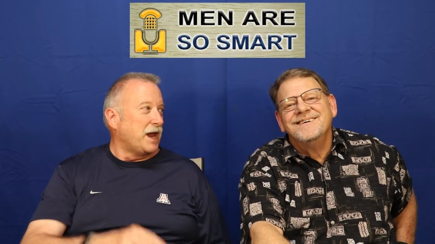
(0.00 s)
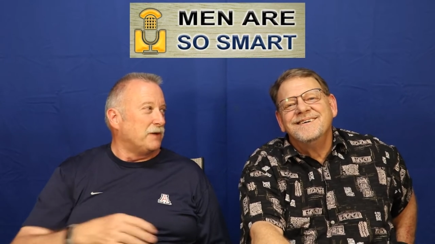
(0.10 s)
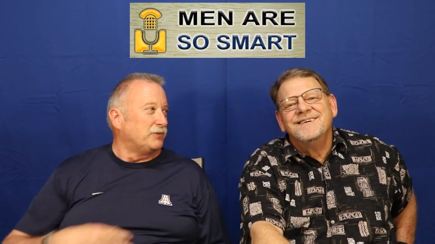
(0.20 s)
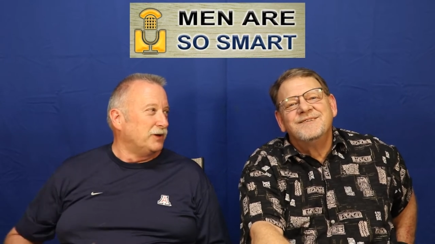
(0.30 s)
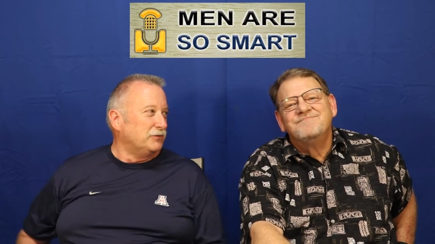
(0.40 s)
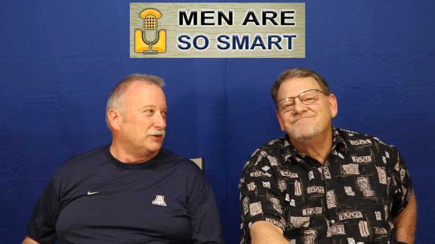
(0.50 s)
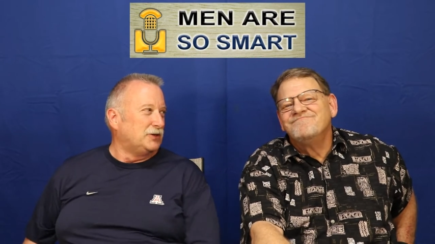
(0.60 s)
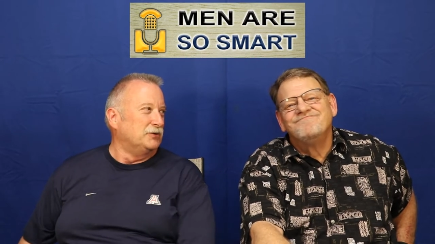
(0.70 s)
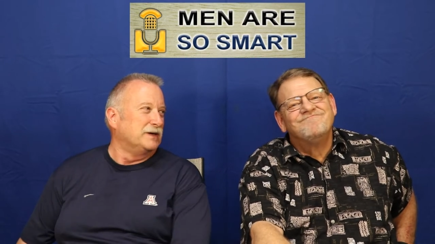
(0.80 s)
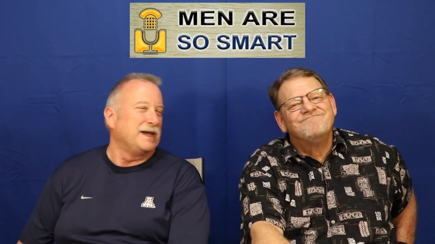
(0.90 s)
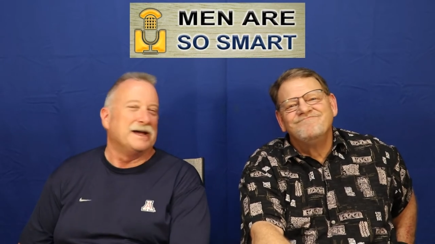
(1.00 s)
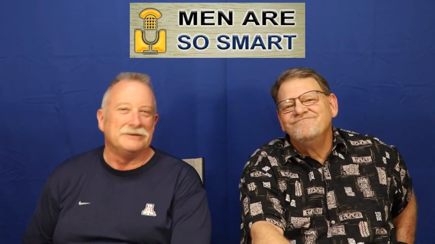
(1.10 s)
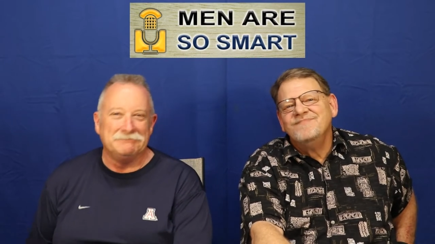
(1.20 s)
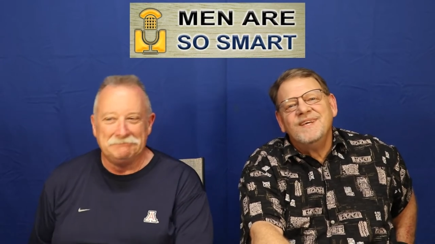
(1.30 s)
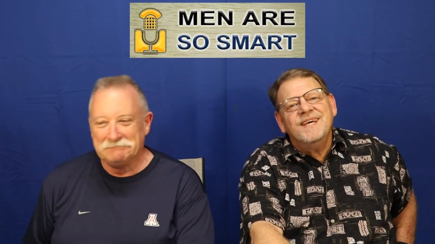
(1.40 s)
Speaker 1: gambling with you
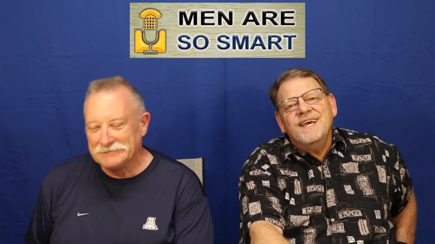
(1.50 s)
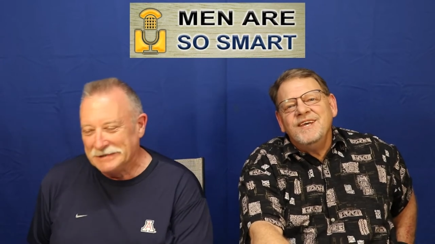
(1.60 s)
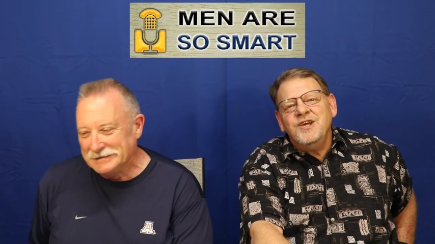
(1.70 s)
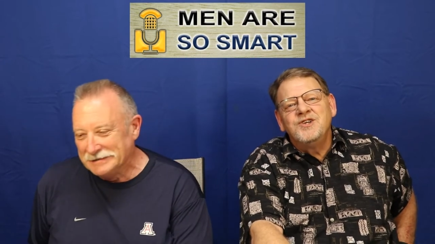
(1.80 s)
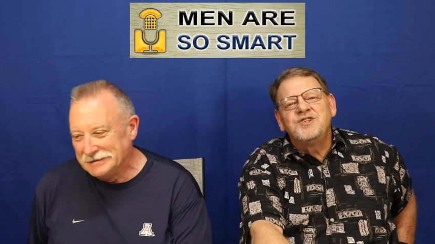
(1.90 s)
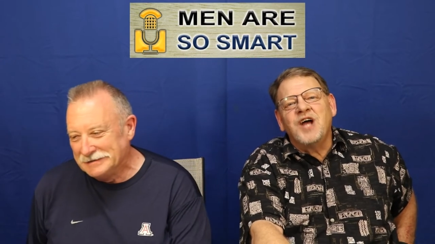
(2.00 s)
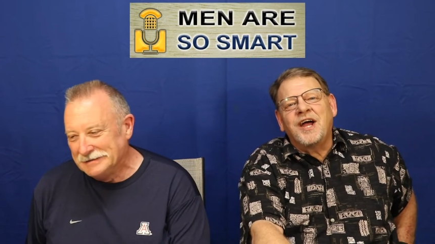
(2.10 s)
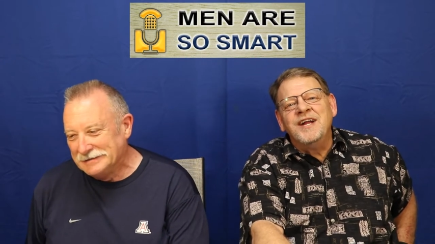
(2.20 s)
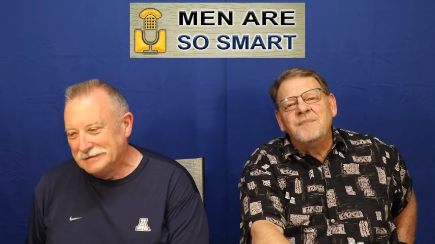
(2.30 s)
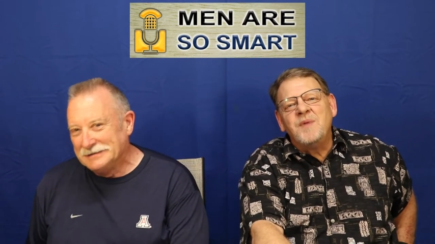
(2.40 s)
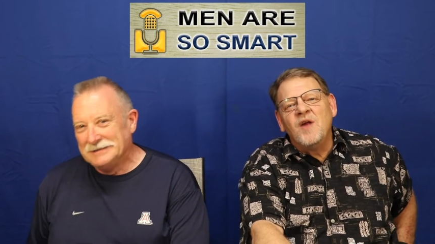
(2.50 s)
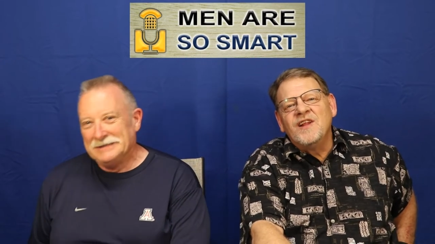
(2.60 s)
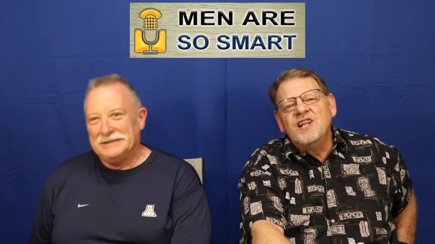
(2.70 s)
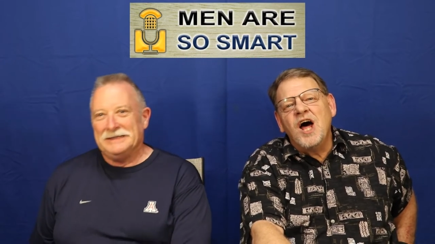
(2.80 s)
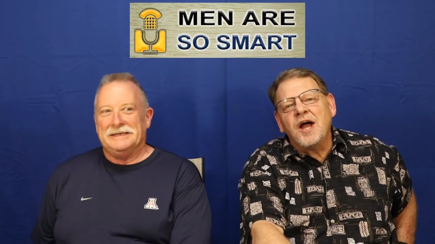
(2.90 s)
again.
Speaker 2: You're sucking up all the
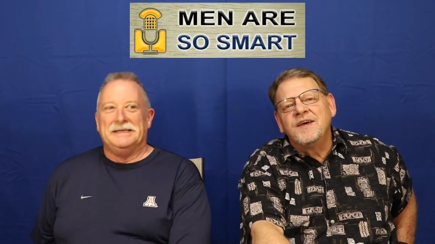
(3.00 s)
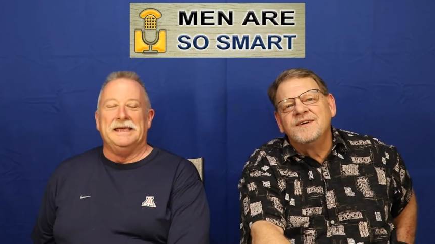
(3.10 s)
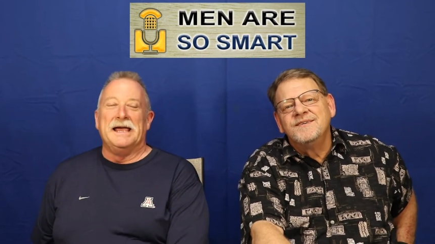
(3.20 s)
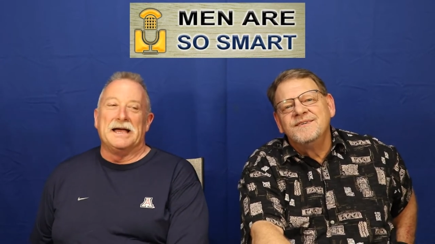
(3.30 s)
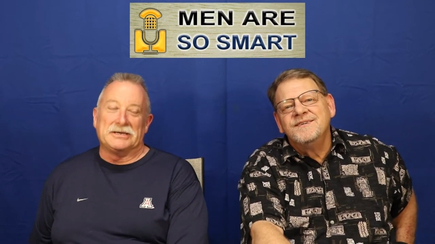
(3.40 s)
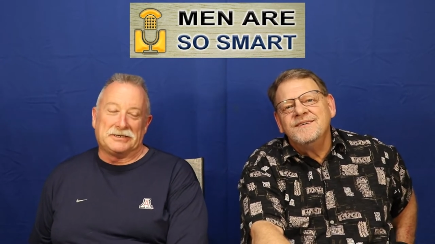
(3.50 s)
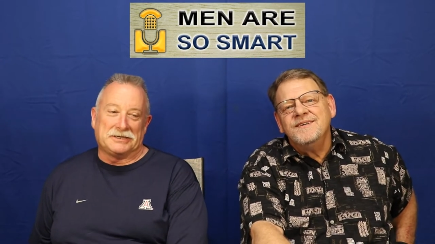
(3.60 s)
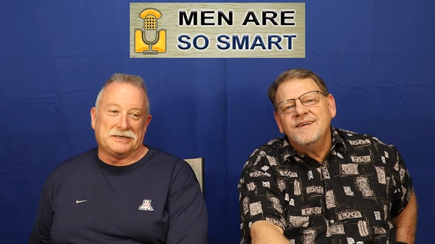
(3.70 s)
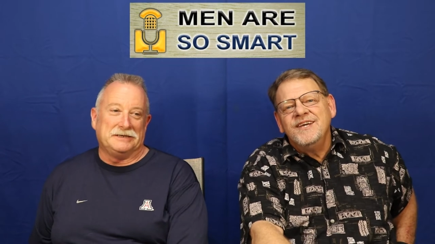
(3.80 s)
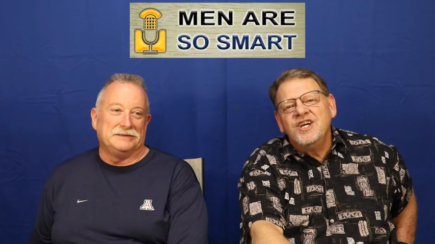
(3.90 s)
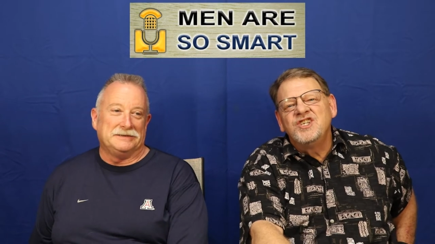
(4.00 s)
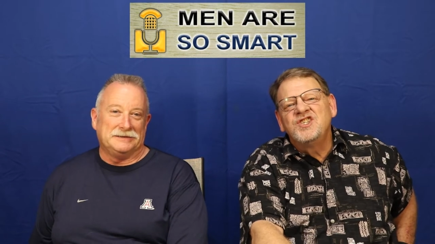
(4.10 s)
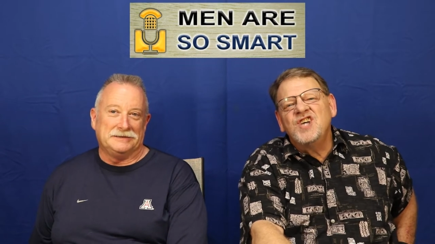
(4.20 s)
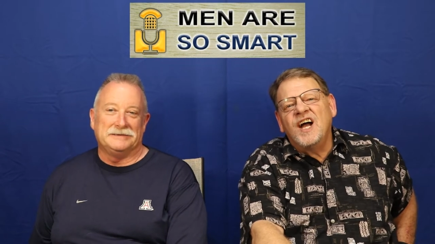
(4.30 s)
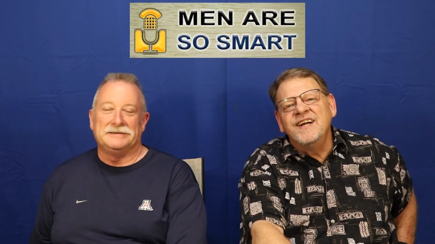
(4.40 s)
luck. Yes. You're
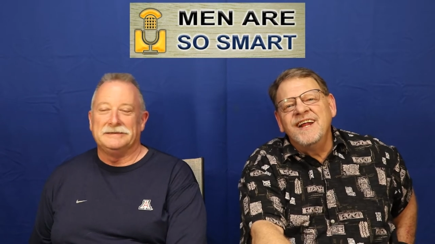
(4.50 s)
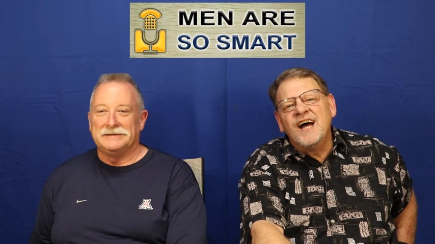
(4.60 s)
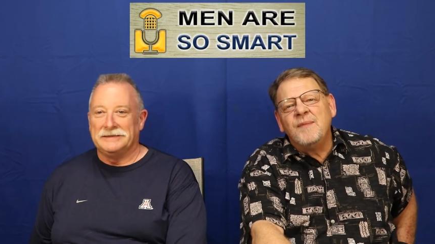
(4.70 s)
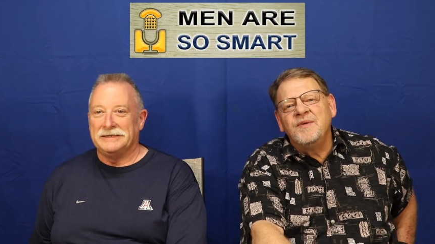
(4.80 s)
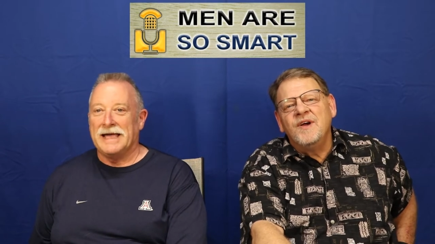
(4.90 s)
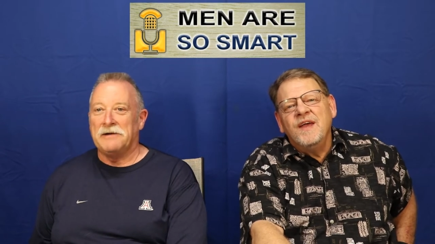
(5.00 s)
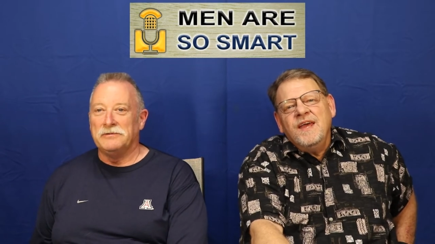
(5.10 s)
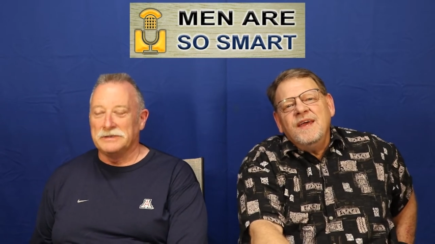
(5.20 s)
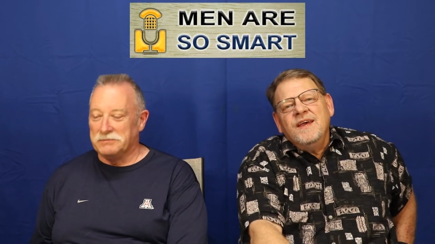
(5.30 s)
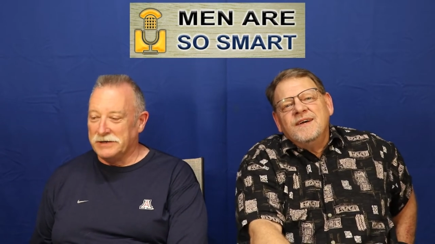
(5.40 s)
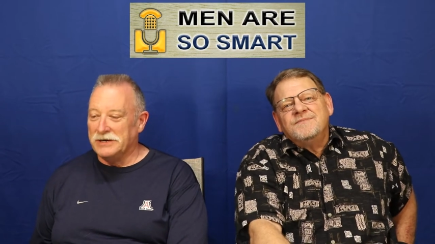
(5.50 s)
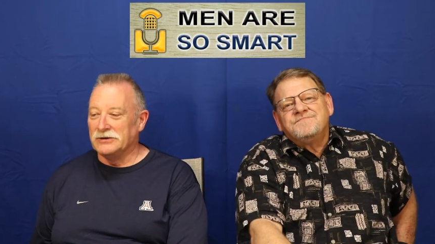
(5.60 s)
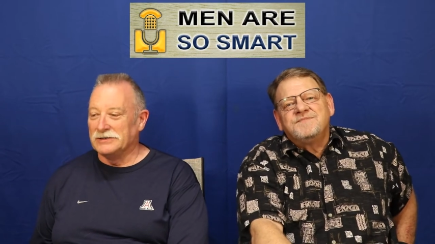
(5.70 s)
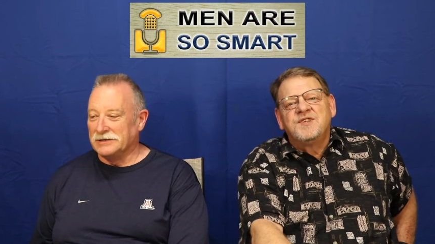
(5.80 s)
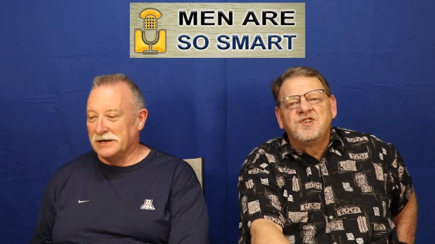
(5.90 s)
sucking it up. You're that was
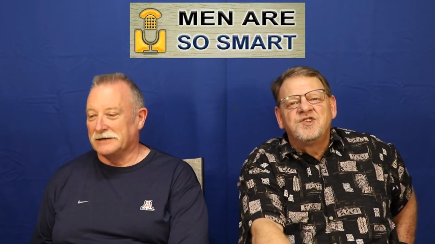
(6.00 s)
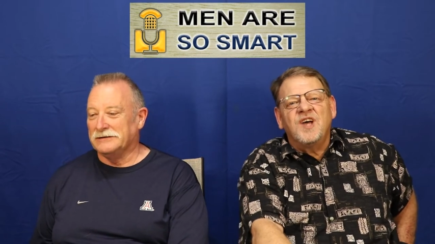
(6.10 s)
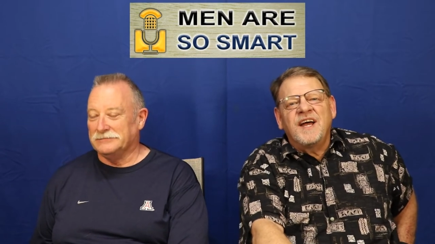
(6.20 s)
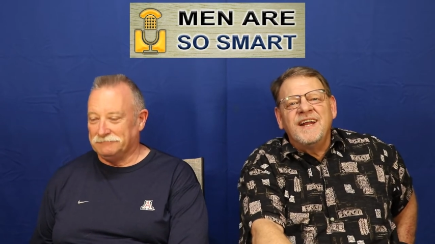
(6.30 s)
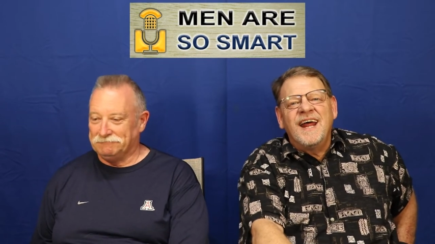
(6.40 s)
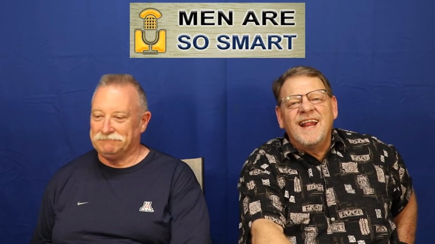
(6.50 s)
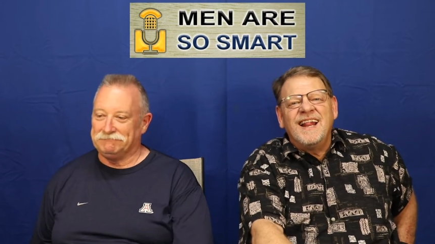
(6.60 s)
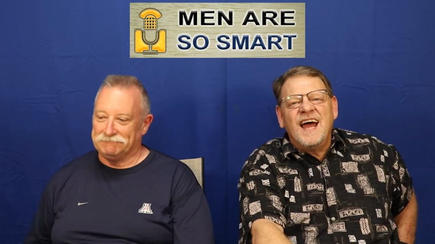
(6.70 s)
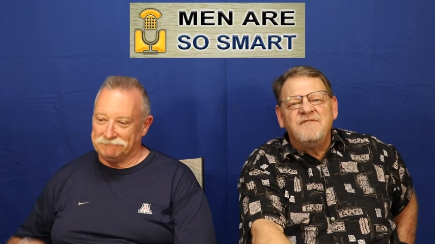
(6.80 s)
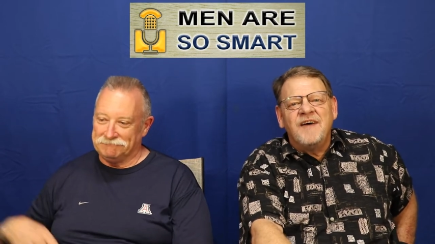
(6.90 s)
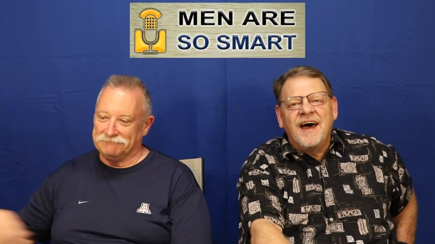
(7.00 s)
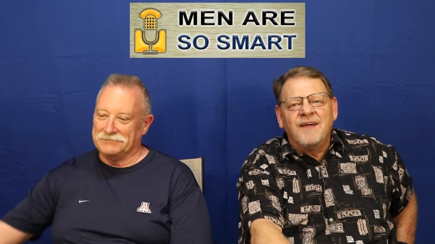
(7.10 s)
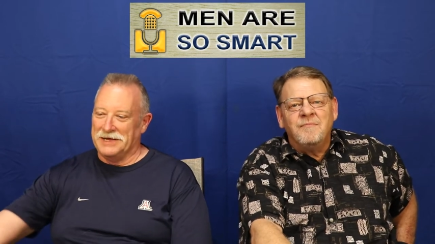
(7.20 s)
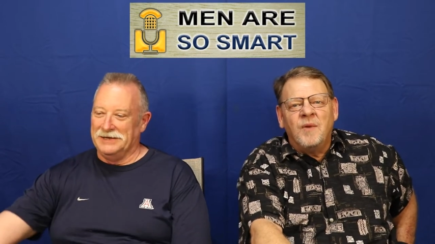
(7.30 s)
beginner's luck. Sucking out of life out of